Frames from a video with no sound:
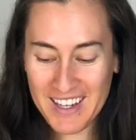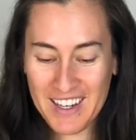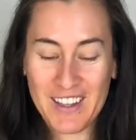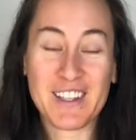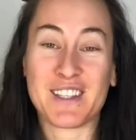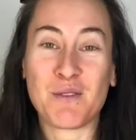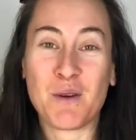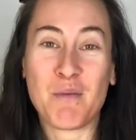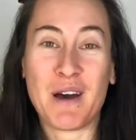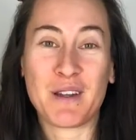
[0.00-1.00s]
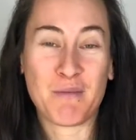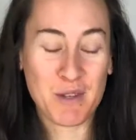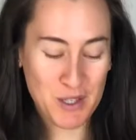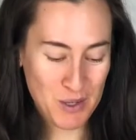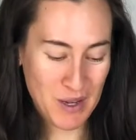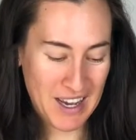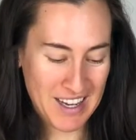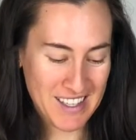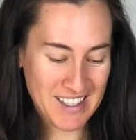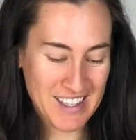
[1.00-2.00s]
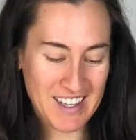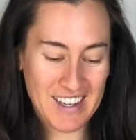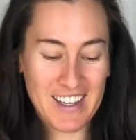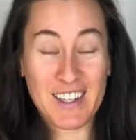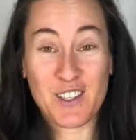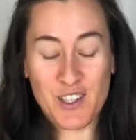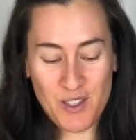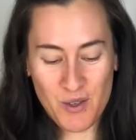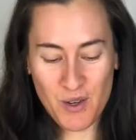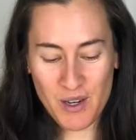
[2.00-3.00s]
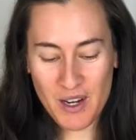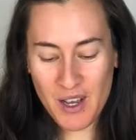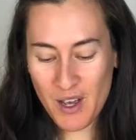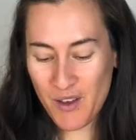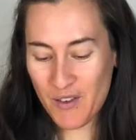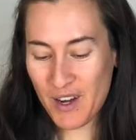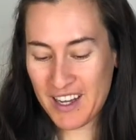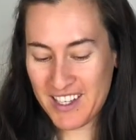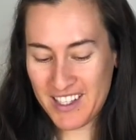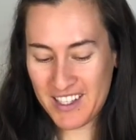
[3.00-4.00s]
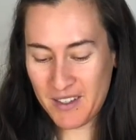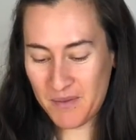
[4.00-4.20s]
Now let's see what pile number 2 has in store for us.